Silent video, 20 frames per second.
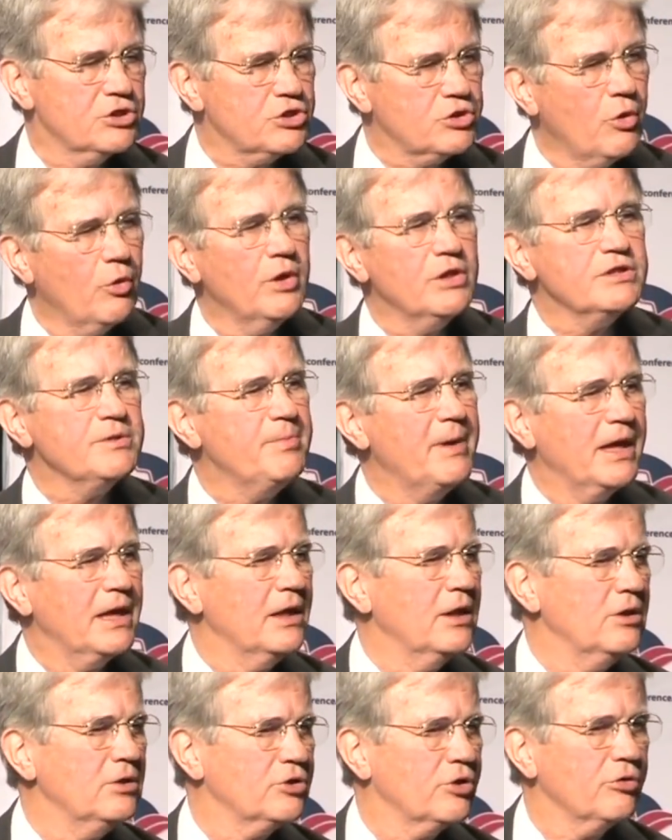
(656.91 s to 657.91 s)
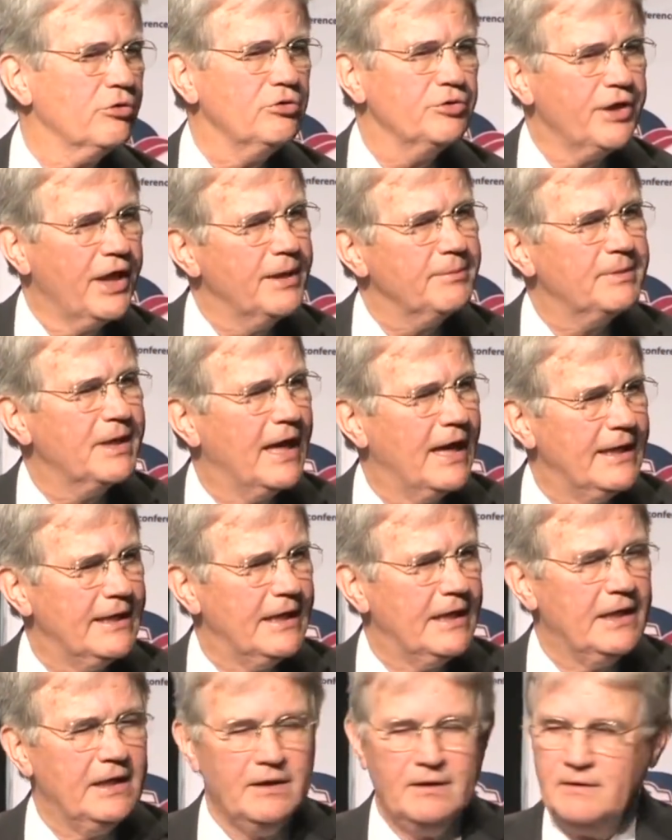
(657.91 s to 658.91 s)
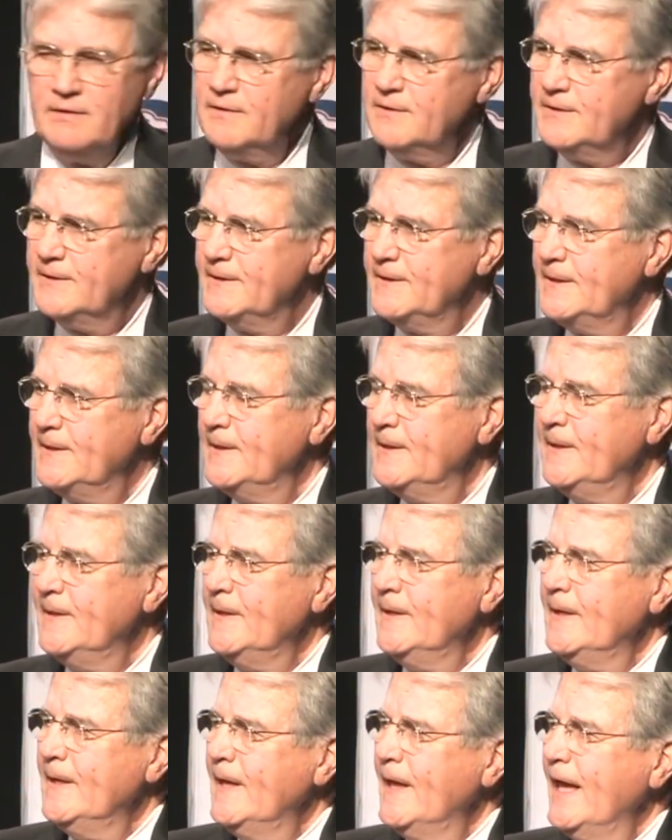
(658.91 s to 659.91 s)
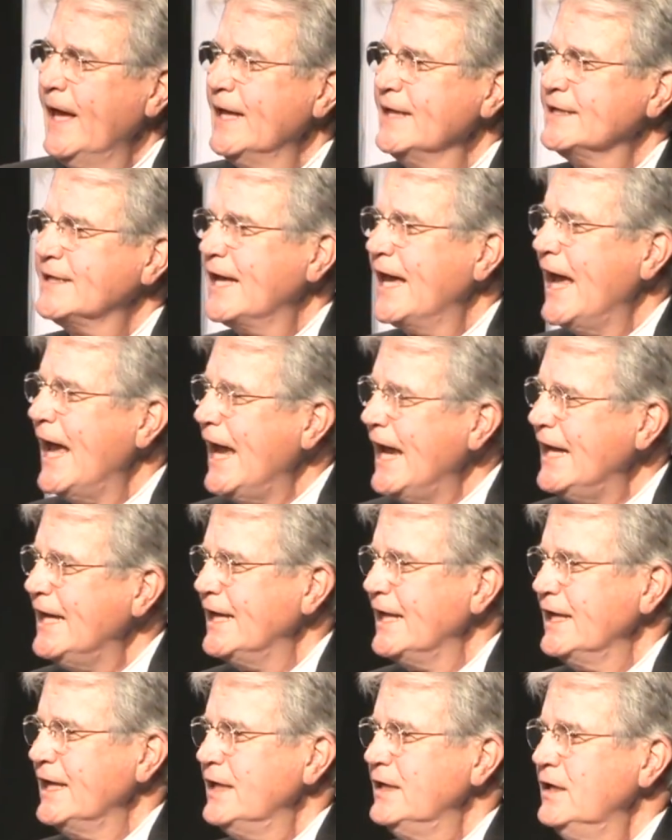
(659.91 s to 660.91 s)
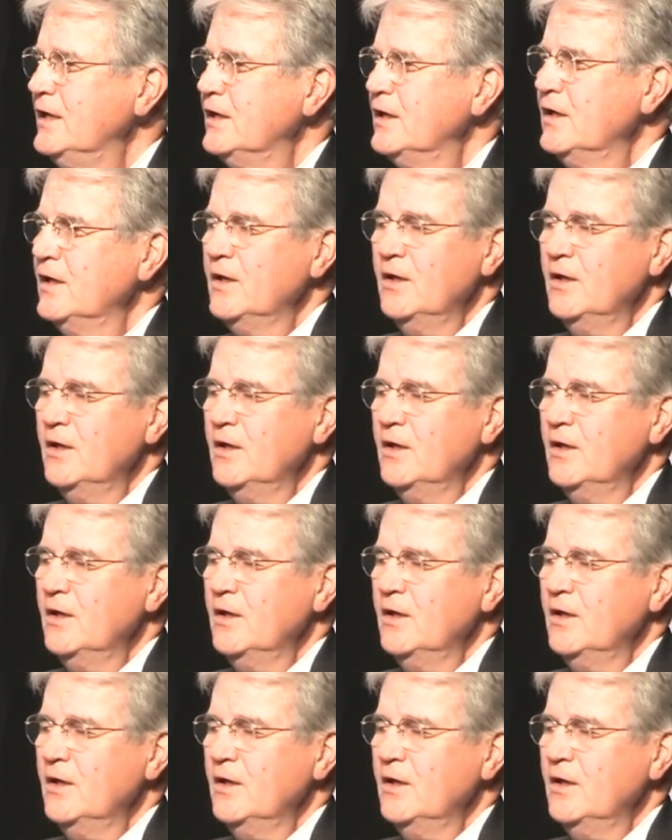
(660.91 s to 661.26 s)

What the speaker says: The story's about a little girl named Katie. And Katie